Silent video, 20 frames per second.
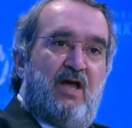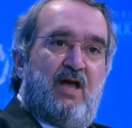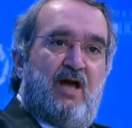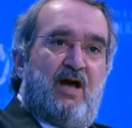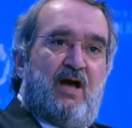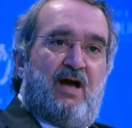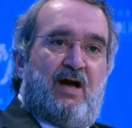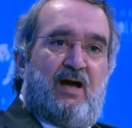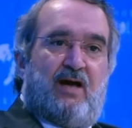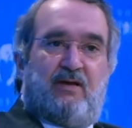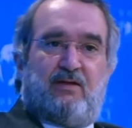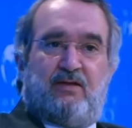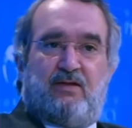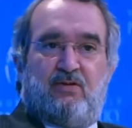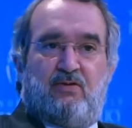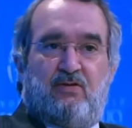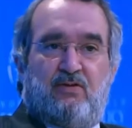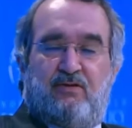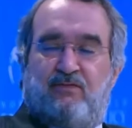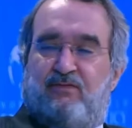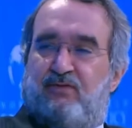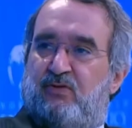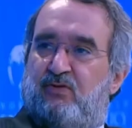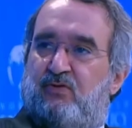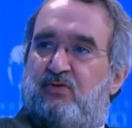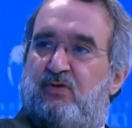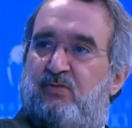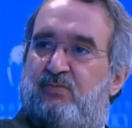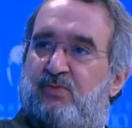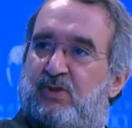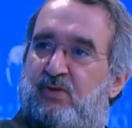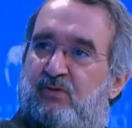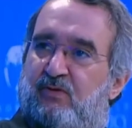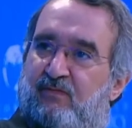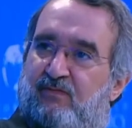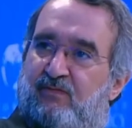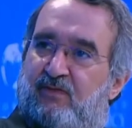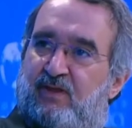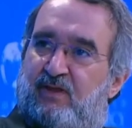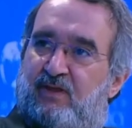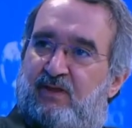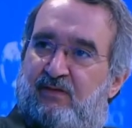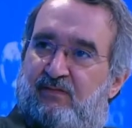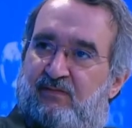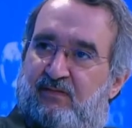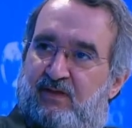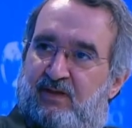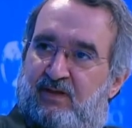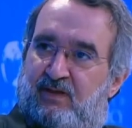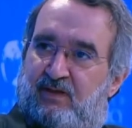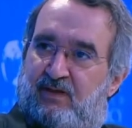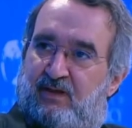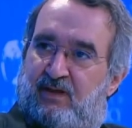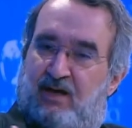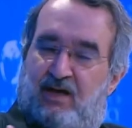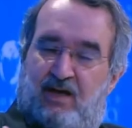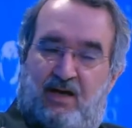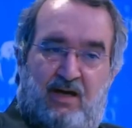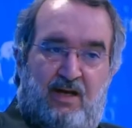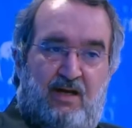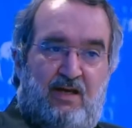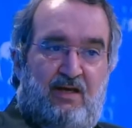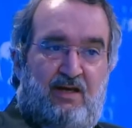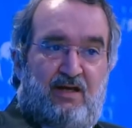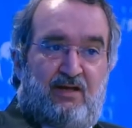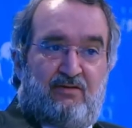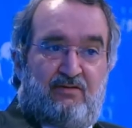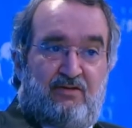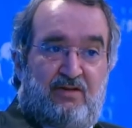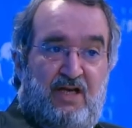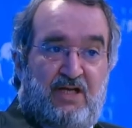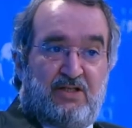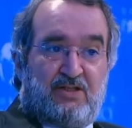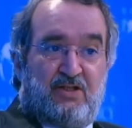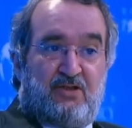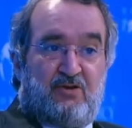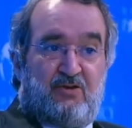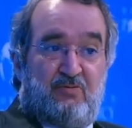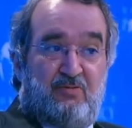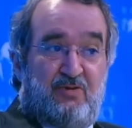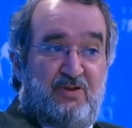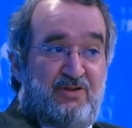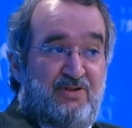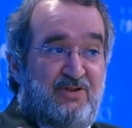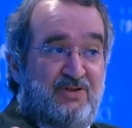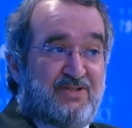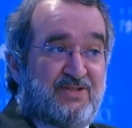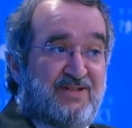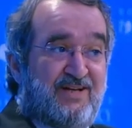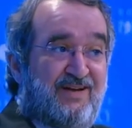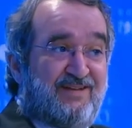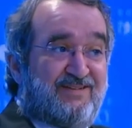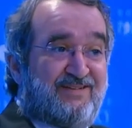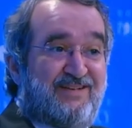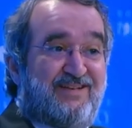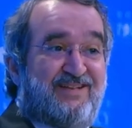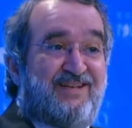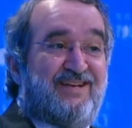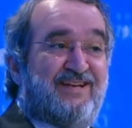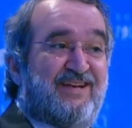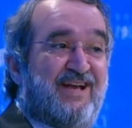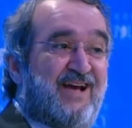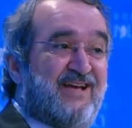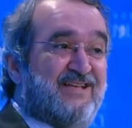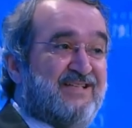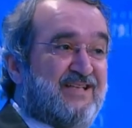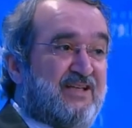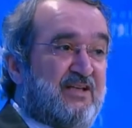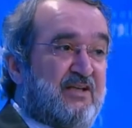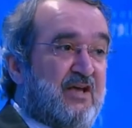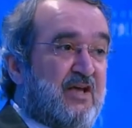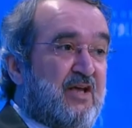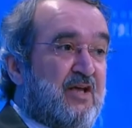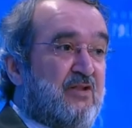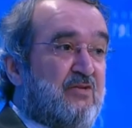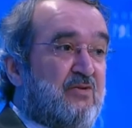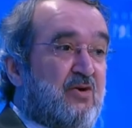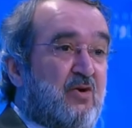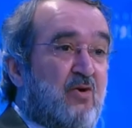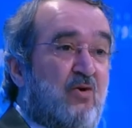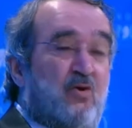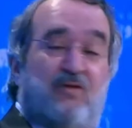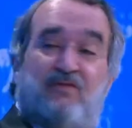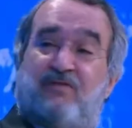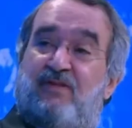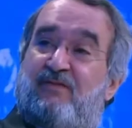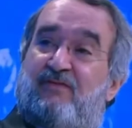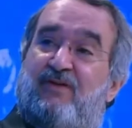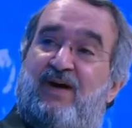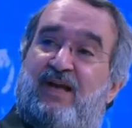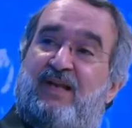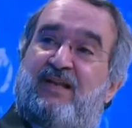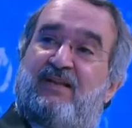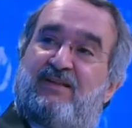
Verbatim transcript: uh, you know, different groups. So if the, if the international community start recognizing the role of the violent